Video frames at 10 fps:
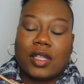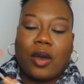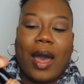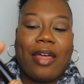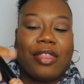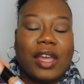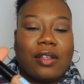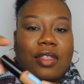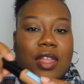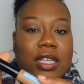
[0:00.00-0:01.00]
So I
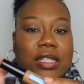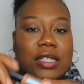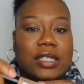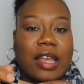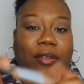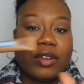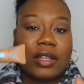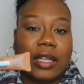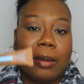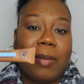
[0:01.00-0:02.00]
think this
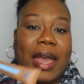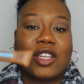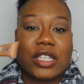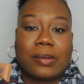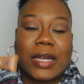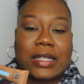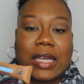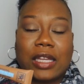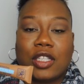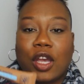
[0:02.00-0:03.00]
definitely matches my
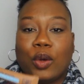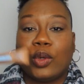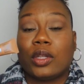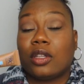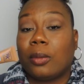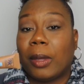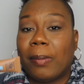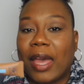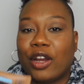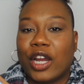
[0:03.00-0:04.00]
skin tone a little
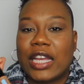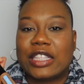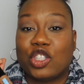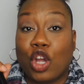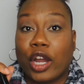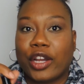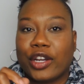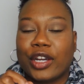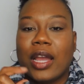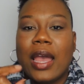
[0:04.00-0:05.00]
bit better. It's
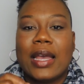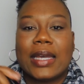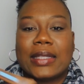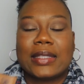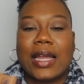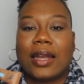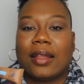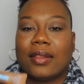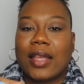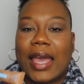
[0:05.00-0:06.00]
darker, it's not
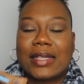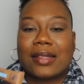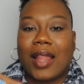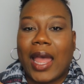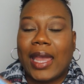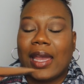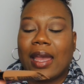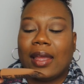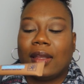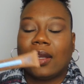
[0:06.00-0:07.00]
as
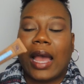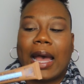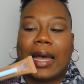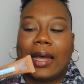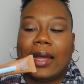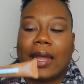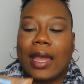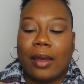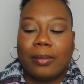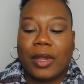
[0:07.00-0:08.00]
light, and
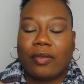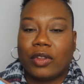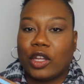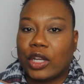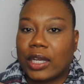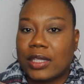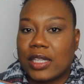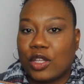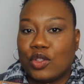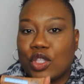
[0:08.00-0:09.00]
I am definitely going to
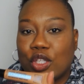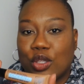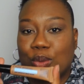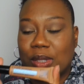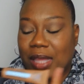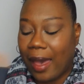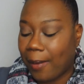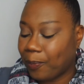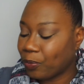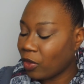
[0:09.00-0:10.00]
continue to use that.